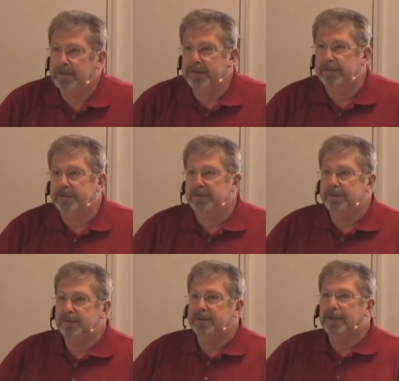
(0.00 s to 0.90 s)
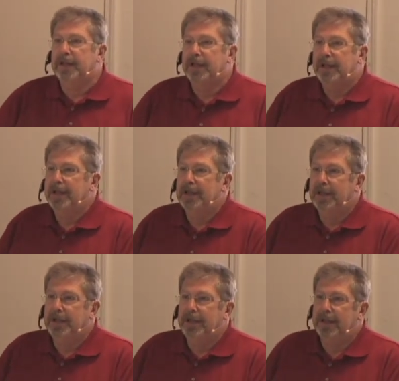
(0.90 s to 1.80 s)

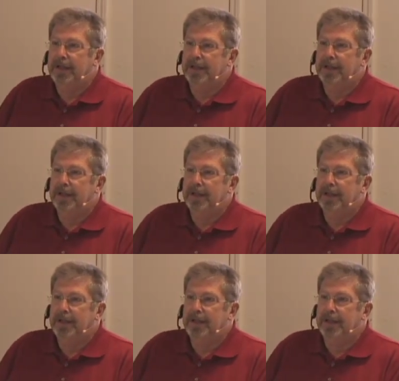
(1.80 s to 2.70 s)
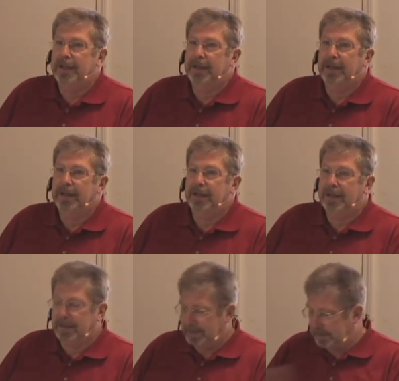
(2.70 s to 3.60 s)

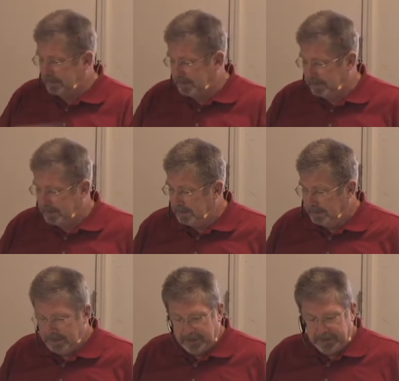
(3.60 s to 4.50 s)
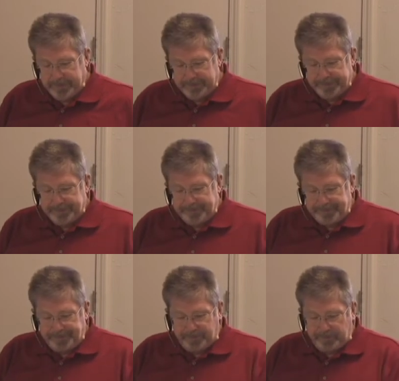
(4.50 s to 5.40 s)

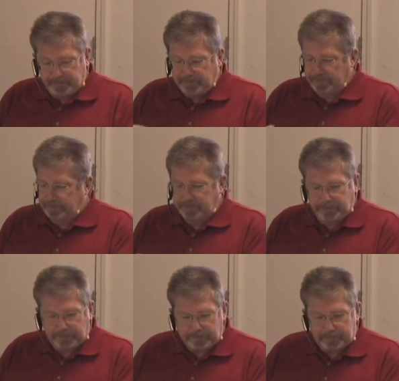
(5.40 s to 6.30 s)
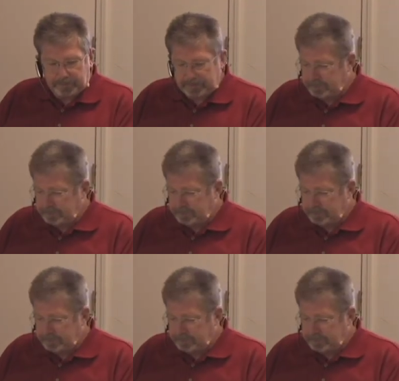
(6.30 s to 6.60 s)
(silence)